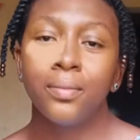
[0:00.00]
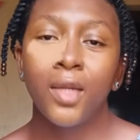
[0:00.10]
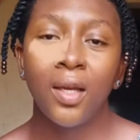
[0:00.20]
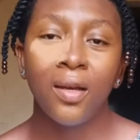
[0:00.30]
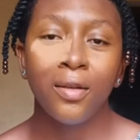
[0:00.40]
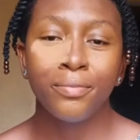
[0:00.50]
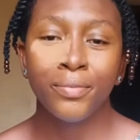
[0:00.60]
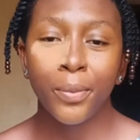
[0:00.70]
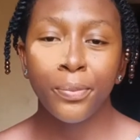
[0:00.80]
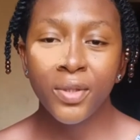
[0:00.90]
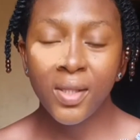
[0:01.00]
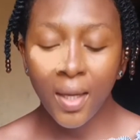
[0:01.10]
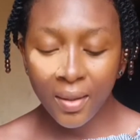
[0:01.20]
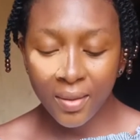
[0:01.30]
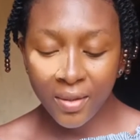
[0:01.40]
Yeah, I'm pretty
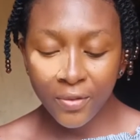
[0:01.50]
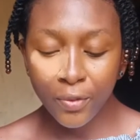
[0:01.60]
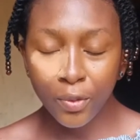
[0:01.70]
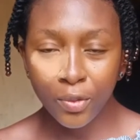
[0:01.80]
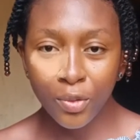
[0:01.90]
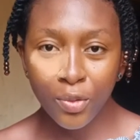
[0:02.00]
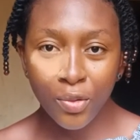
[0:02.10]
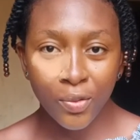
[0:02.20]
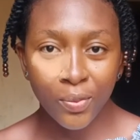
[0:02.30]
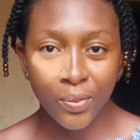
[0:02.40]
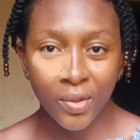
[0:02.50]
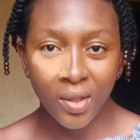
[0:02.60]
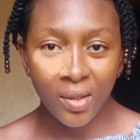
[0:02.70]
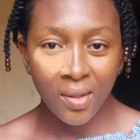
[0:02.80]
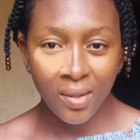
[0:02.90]
active on YouTube.
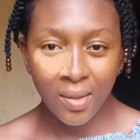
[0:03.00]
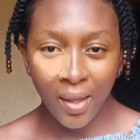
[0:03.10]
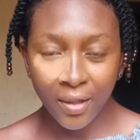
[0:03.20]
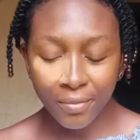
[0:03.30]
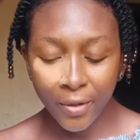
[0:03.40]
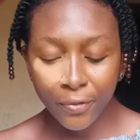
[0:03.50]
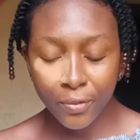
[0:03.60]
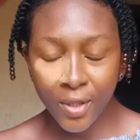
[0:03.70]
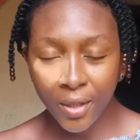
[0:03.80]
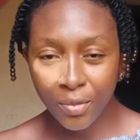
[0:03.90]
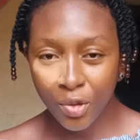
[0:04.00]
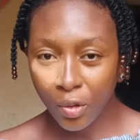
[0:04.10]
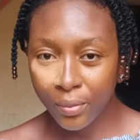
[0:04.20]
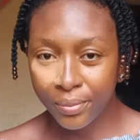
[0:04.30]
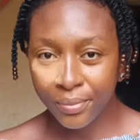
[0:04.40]
It's like my full-time
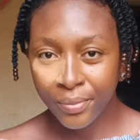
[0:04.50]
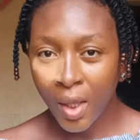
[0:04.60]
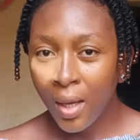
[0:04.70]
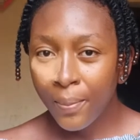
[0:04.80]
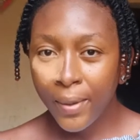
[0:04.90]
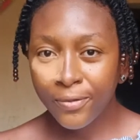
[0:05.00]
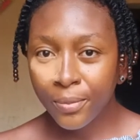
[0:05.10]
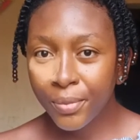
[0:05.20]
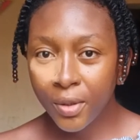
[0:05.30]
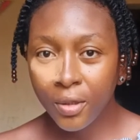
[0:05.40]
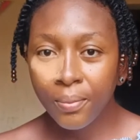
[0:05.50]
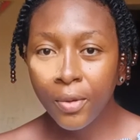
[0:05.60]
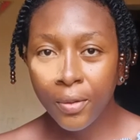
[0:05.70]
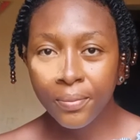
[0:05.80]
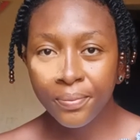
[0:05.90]
job, apart from being a
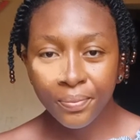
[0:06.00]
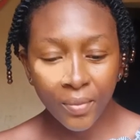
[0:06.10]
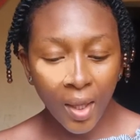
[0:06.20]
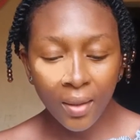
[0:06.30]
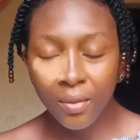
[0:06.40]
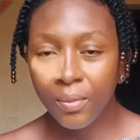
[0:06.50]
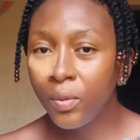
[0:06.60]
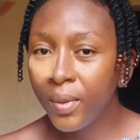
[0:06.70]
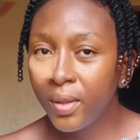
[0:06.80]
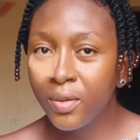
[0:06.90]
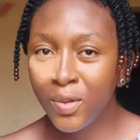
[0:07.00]
mom at the moment.